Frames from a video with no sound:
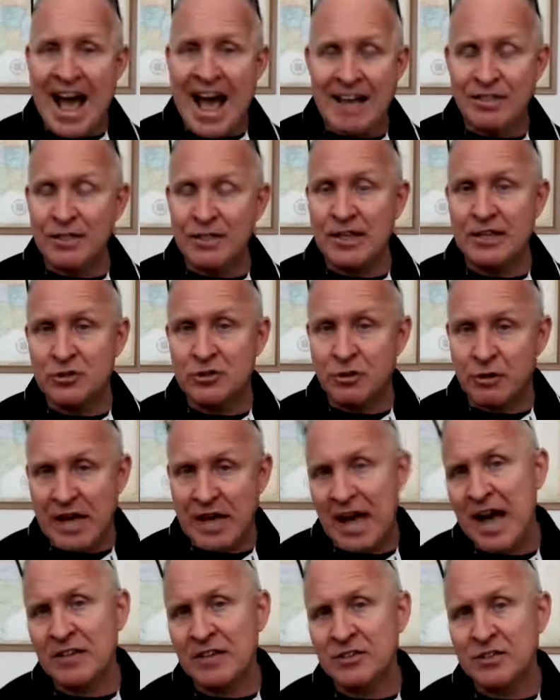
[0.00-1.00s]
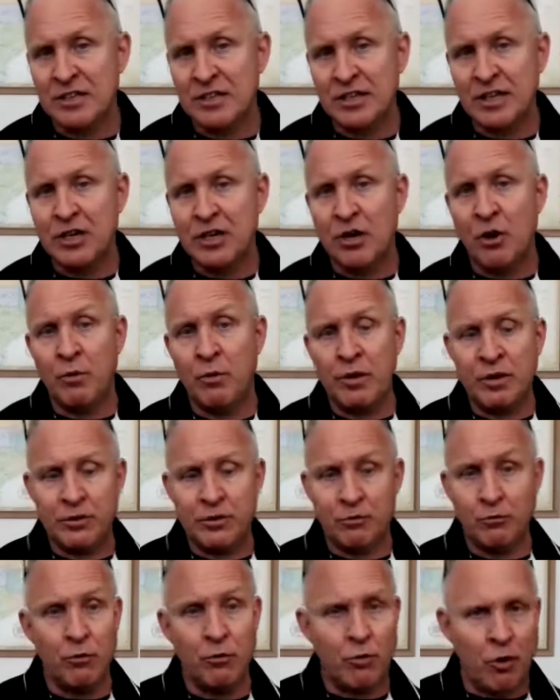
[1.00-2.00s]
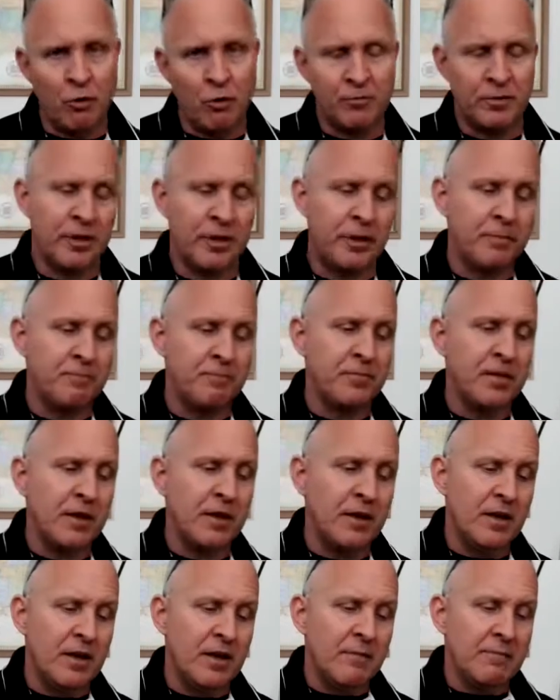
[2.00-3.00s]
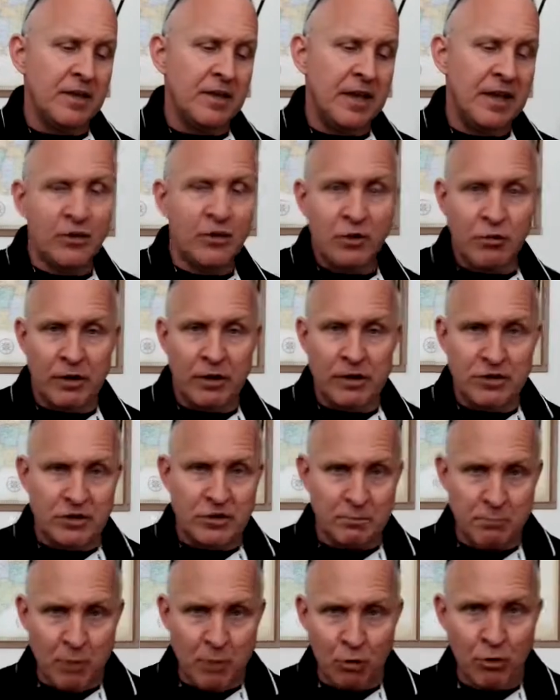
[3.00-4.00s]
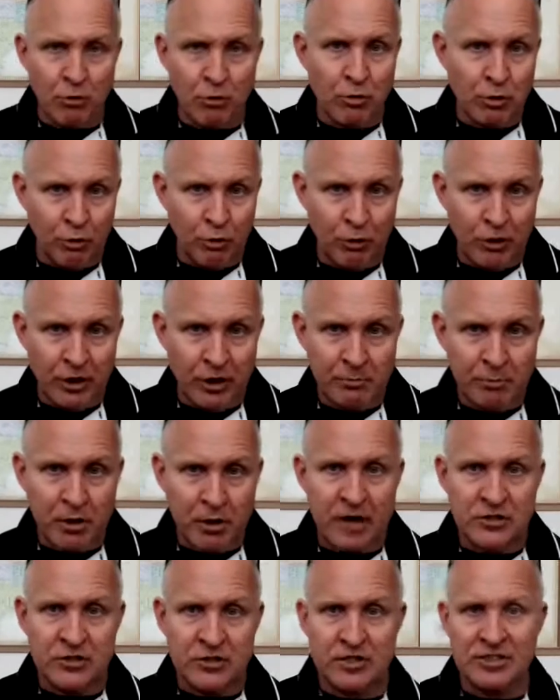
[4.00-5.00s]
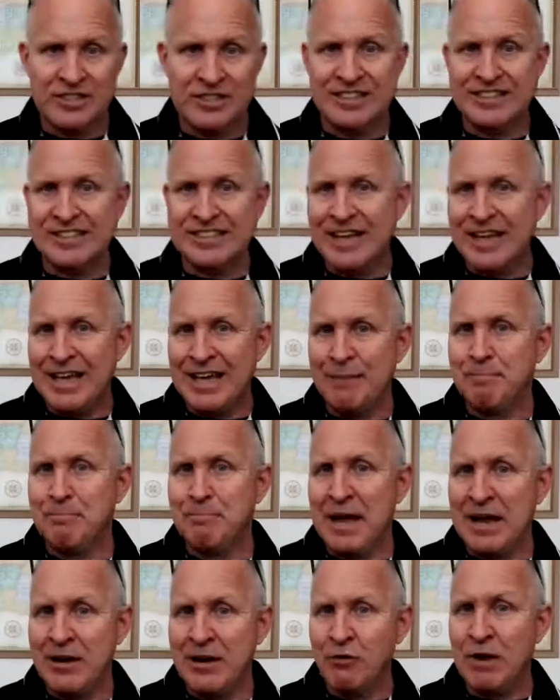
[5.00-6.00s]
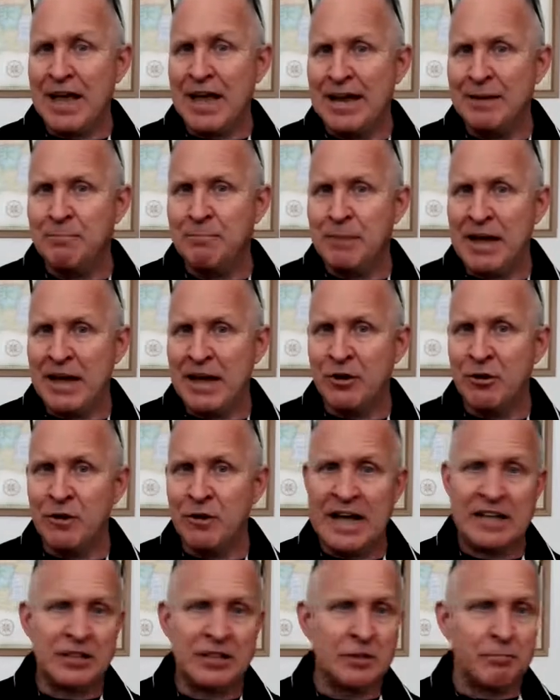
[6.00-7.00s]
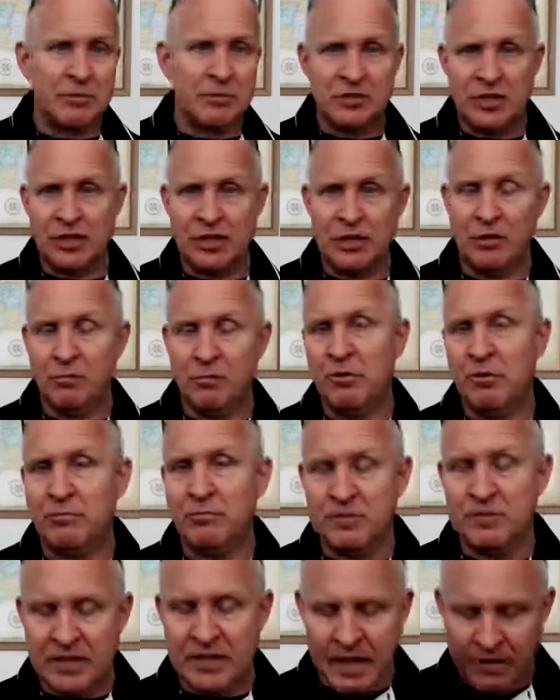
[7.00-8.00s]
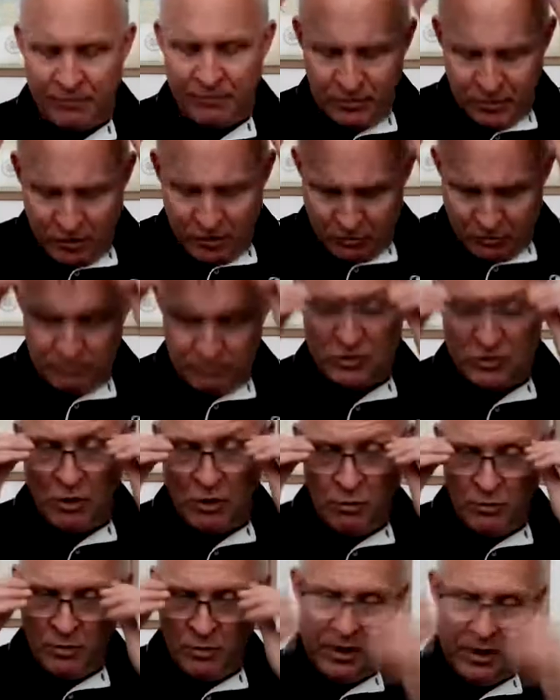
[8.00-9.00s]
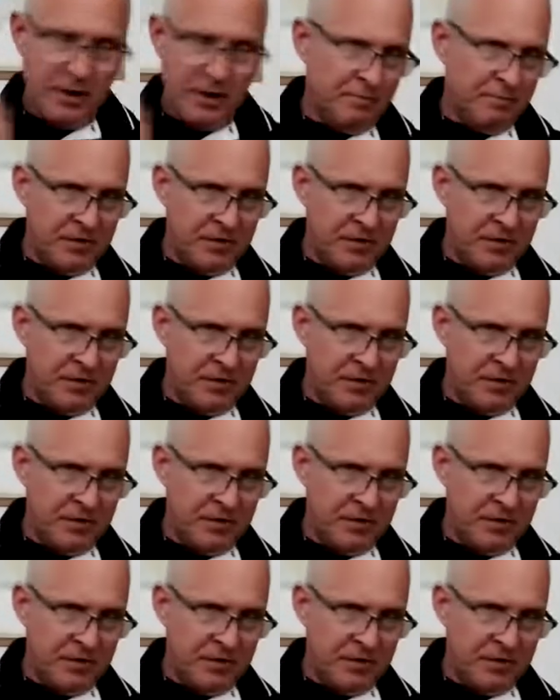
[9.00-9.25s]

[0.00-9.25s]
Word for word: athletes are constantly going through, hopefully, increased motor learning processes. They get better and better at the particular movements they have to do. So